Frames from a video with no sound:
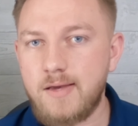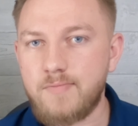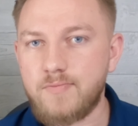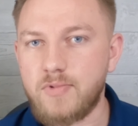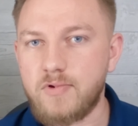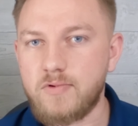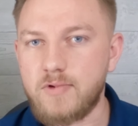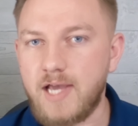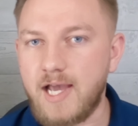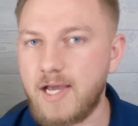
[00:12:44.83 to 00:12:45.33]

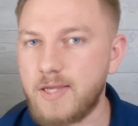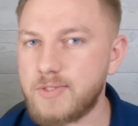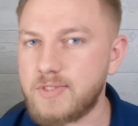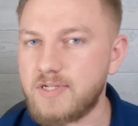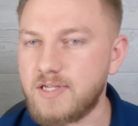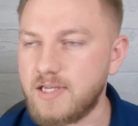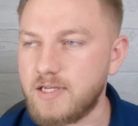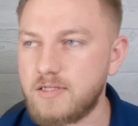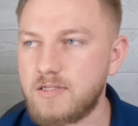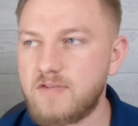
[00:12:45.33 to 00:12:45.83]
But as
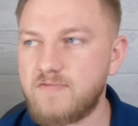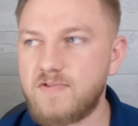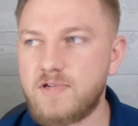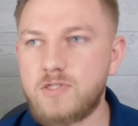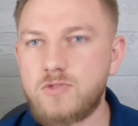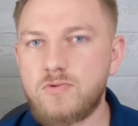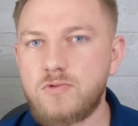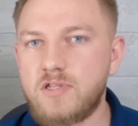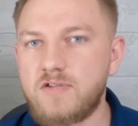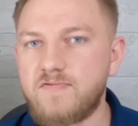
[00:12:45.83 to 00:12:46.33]
an
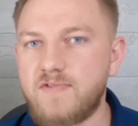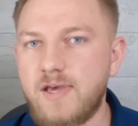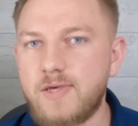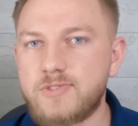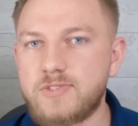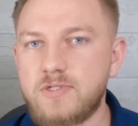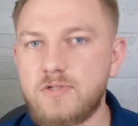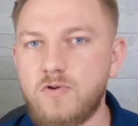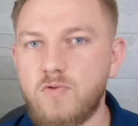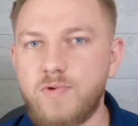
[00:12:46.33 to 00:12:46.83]
individual
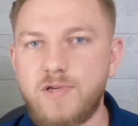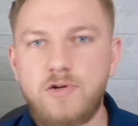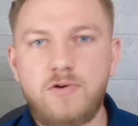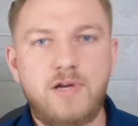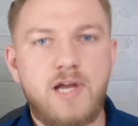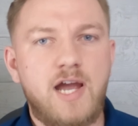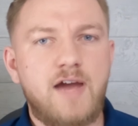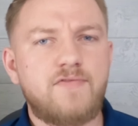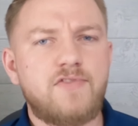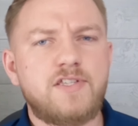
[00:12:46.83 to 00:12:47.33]
investor, we
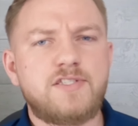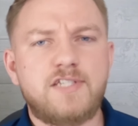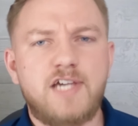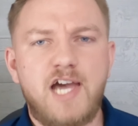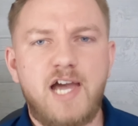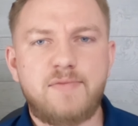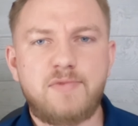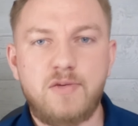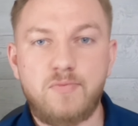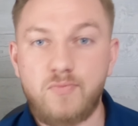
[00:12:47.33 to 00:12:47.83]
don't have the
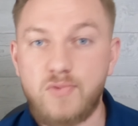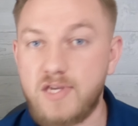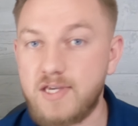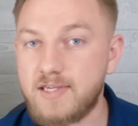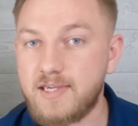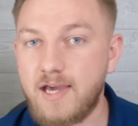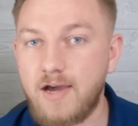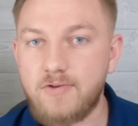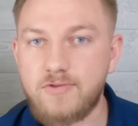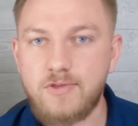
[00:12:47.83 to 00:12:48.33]
time to
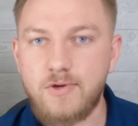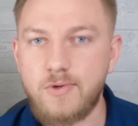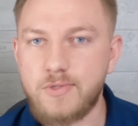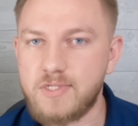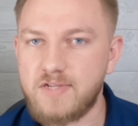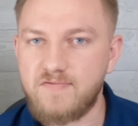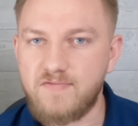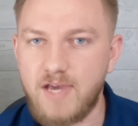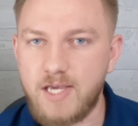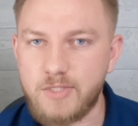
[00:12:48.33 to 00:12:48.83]
pick out those
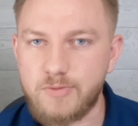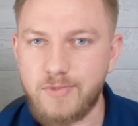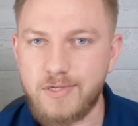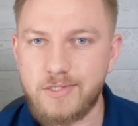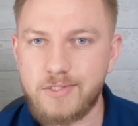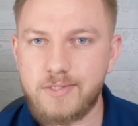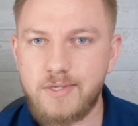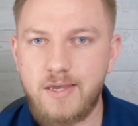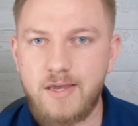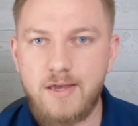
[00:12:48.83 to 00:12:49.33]

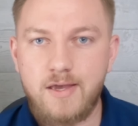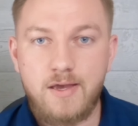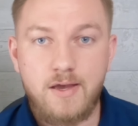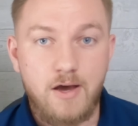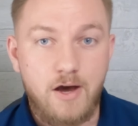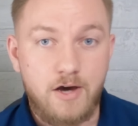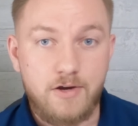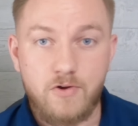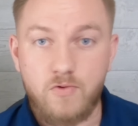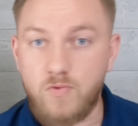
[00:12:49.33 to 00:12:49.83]
investments
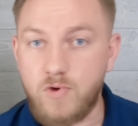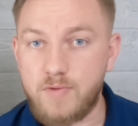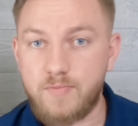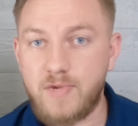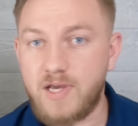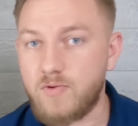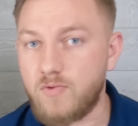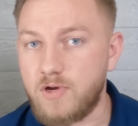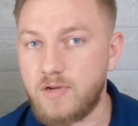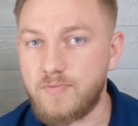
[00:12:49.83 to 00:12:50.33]
on a
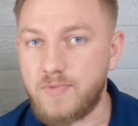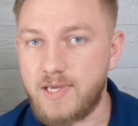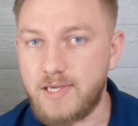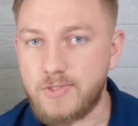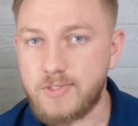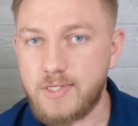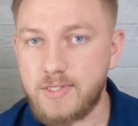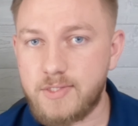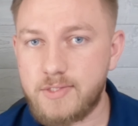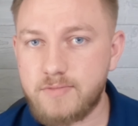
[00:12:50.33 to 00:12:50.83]
one-by-one
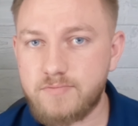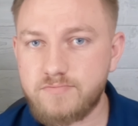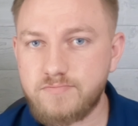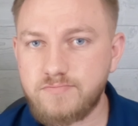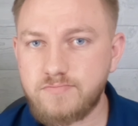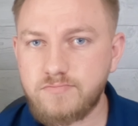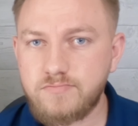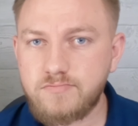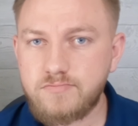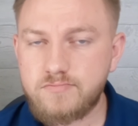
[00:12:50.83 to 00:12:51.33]
basis.
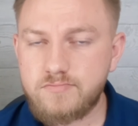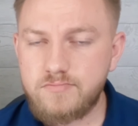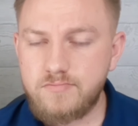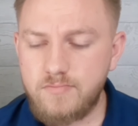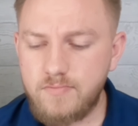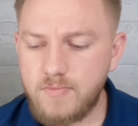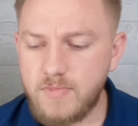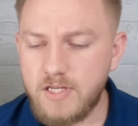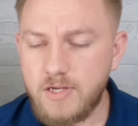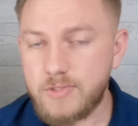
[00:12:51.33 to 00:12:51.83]

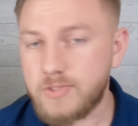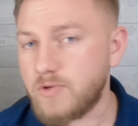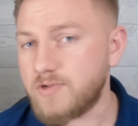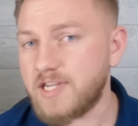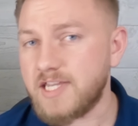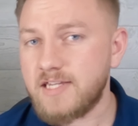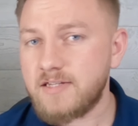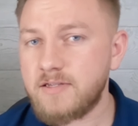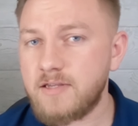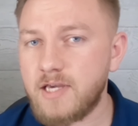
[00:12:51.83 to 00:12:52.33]
So
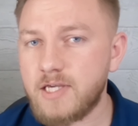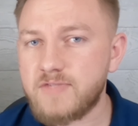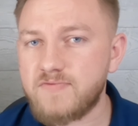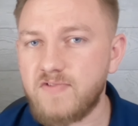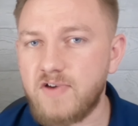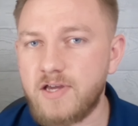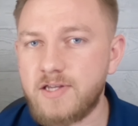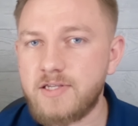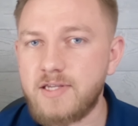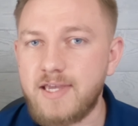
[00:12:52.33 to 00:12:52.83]
an index
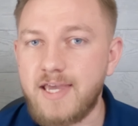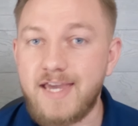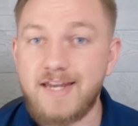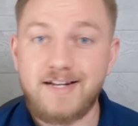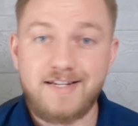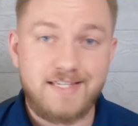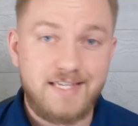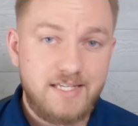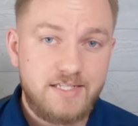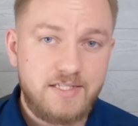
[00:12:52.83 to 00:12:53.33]
fund
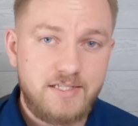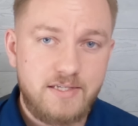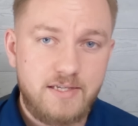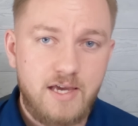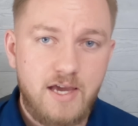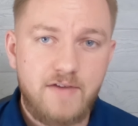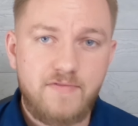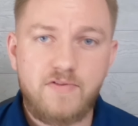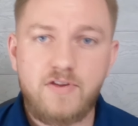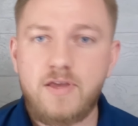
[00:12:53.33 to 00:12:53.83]
and an
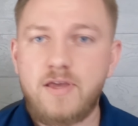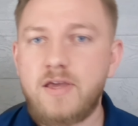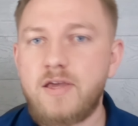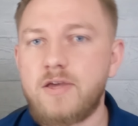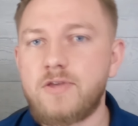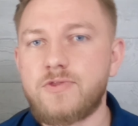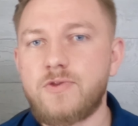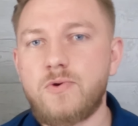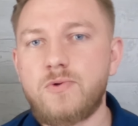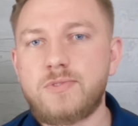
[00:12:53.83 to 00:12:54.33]
ETF,
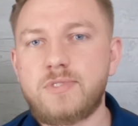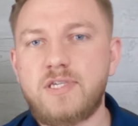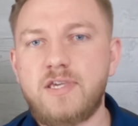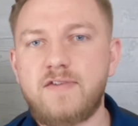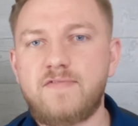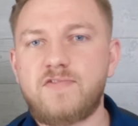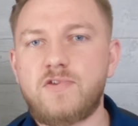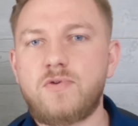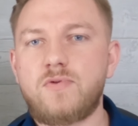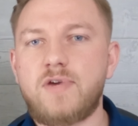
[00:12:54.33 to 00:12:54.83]
those
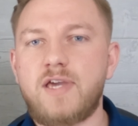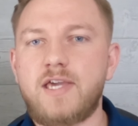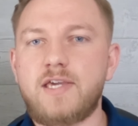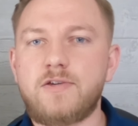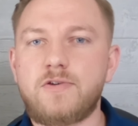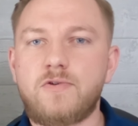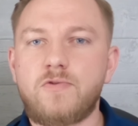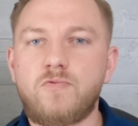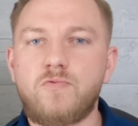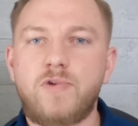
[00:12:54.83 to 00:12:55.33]
give you
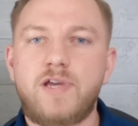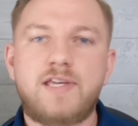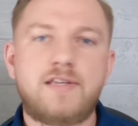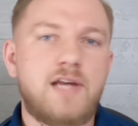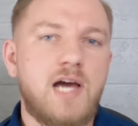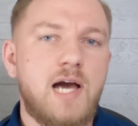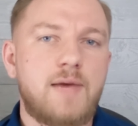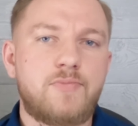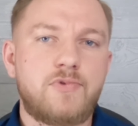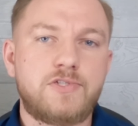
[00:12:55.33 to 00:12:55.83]
a
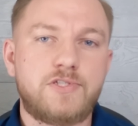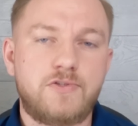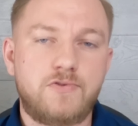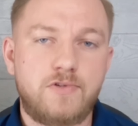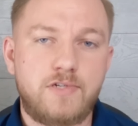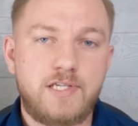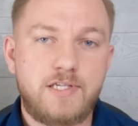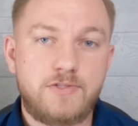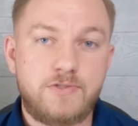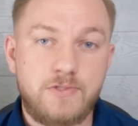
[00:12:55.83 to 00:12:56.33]
great
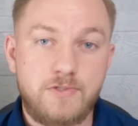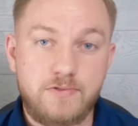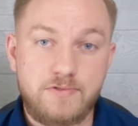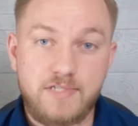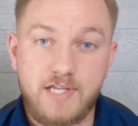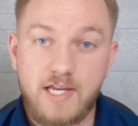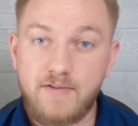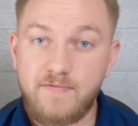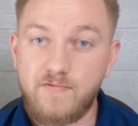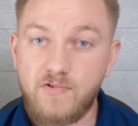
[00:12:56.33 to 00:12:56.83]
opportunity to
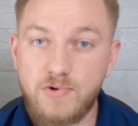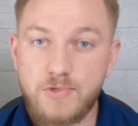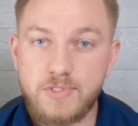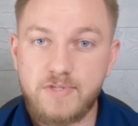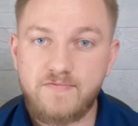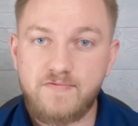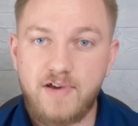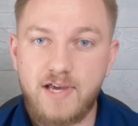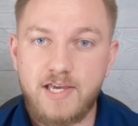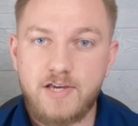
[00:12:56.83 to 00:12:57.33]

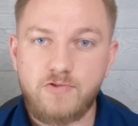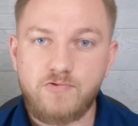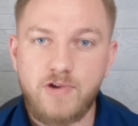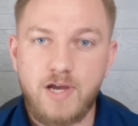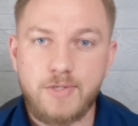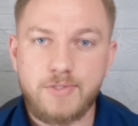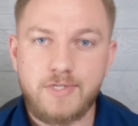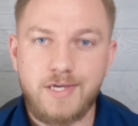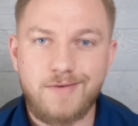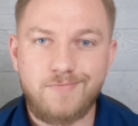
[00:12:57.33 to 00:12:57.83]
diversify
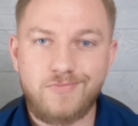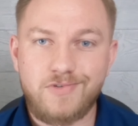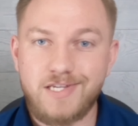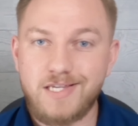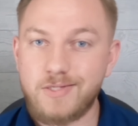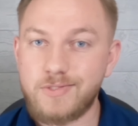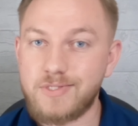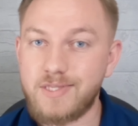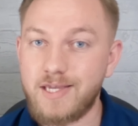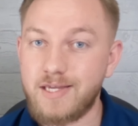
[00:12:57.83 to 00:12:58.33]
across
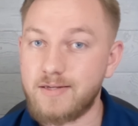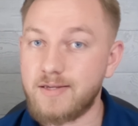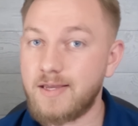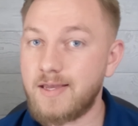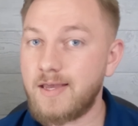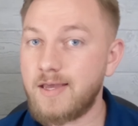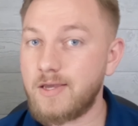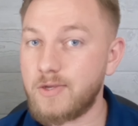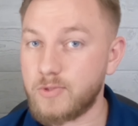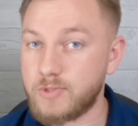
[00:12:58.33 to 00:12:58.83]
companies that
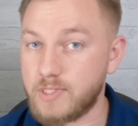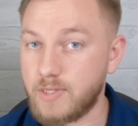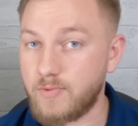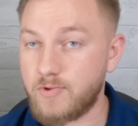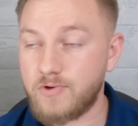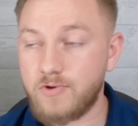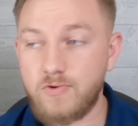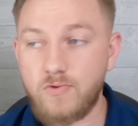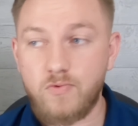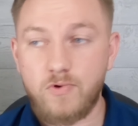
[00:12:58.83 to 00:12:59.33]

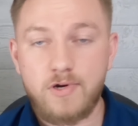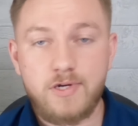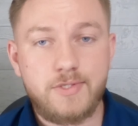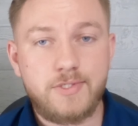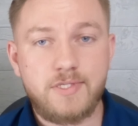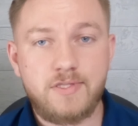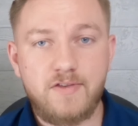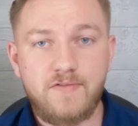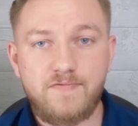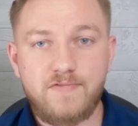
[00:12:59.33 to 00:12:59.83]
someone who
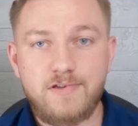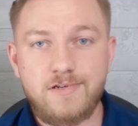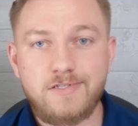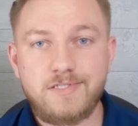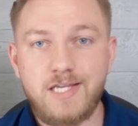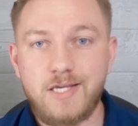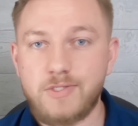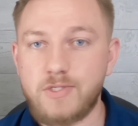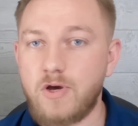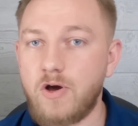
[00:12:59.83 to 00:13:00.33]
works in the
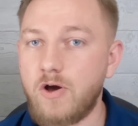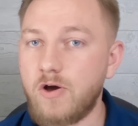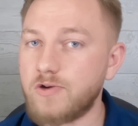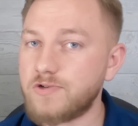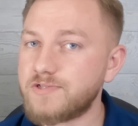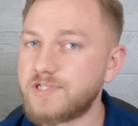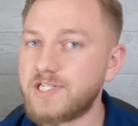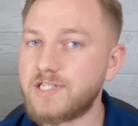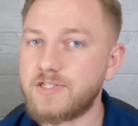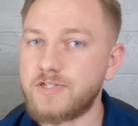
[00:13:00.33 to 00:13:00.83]
field has
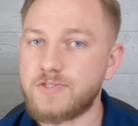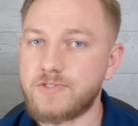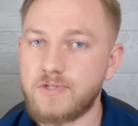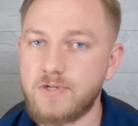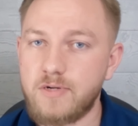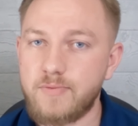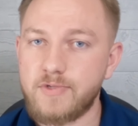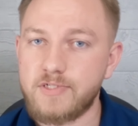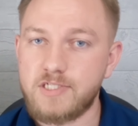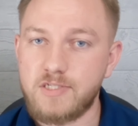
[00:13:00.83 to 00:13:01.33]
already
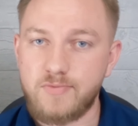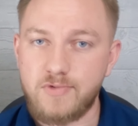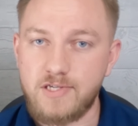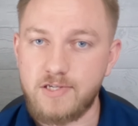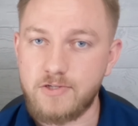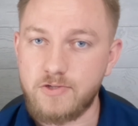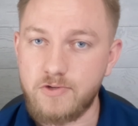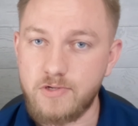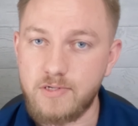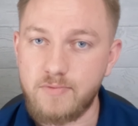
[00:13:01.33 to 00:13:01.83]
determined to be
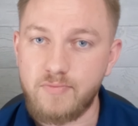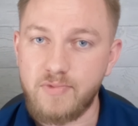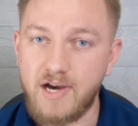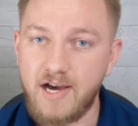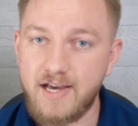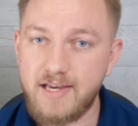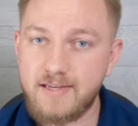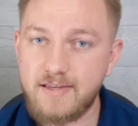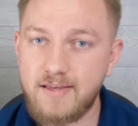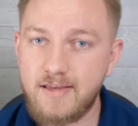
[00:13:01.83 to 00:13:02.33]
a good
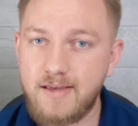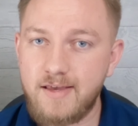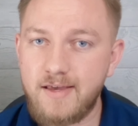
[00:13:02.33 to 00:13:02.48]
buy.